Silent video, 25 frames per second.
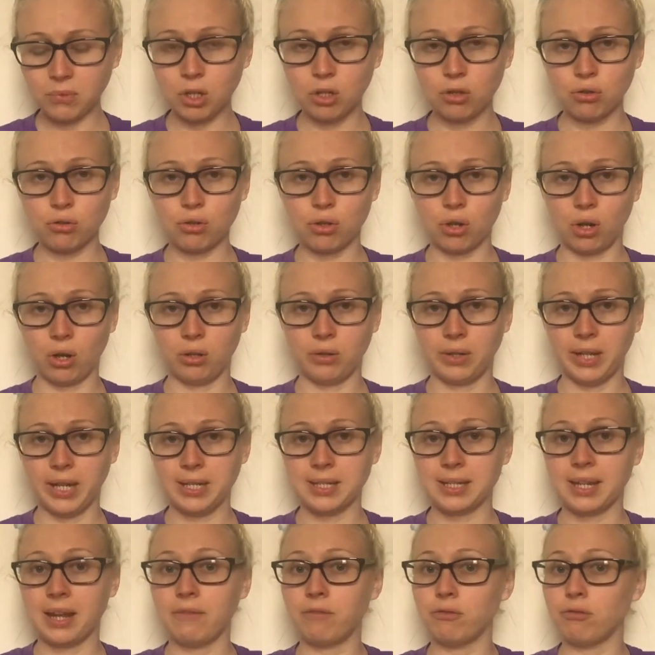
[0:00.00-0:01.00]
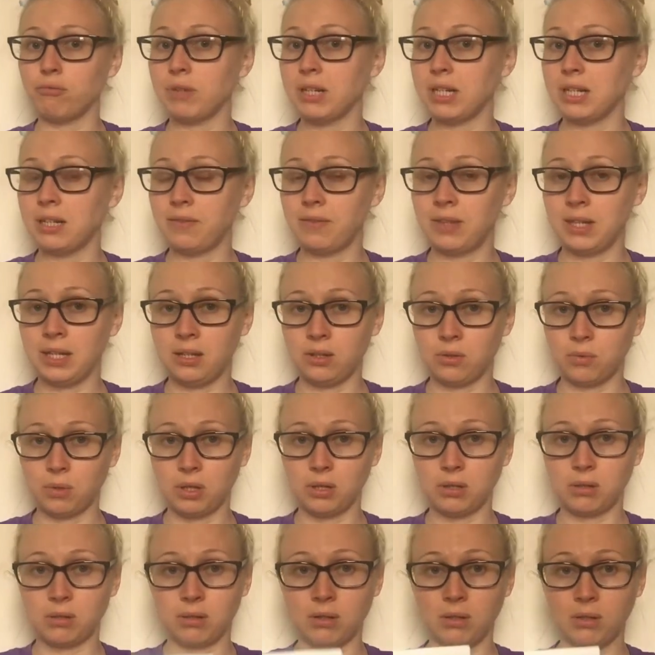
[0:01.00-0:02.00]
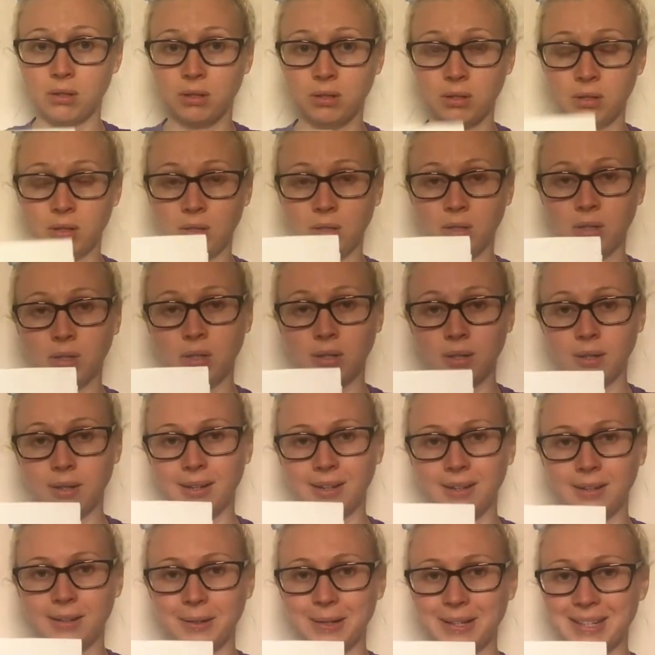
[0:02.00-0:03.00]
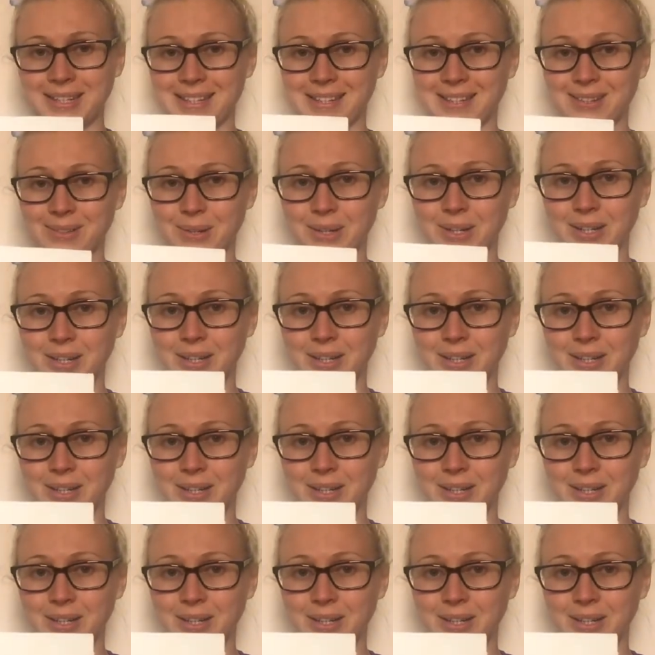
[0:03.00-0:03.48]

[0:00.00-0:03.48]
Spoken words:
So let's have a read of these ones. What's this